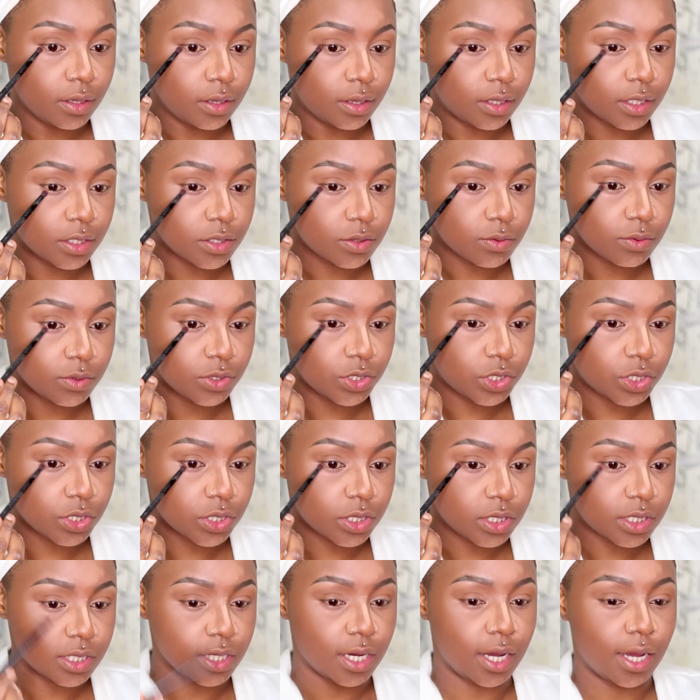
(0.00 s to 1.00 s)
This will
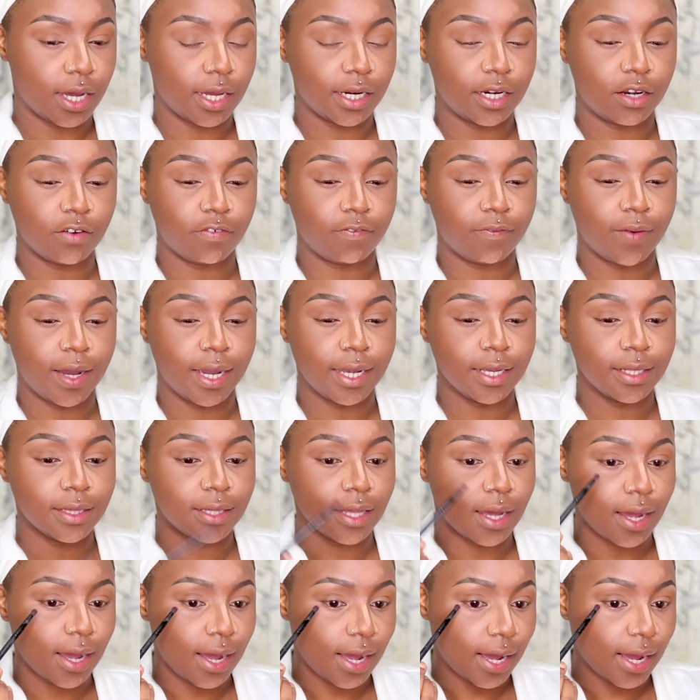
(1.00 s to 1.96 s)
just define the